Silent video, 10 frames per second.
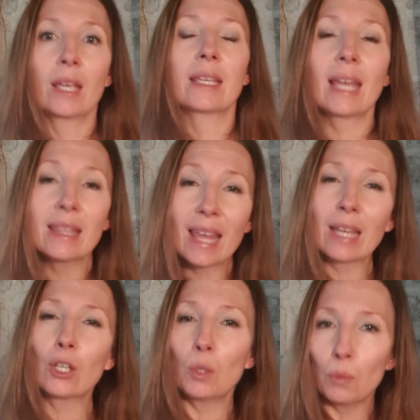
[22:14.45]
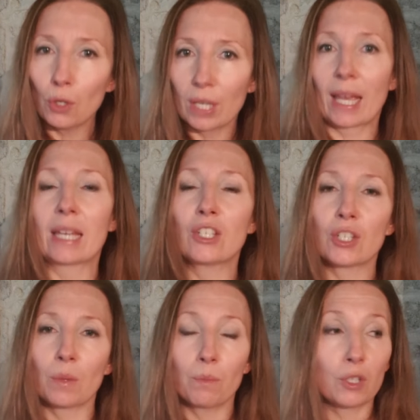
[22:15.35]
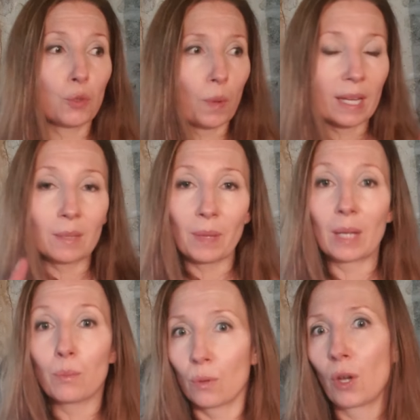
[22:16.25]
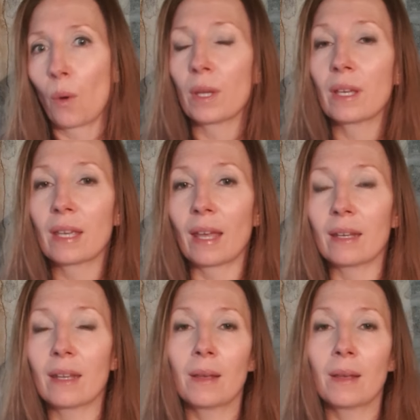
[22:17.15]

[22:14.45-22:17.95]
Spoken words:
Get that communication between people going again.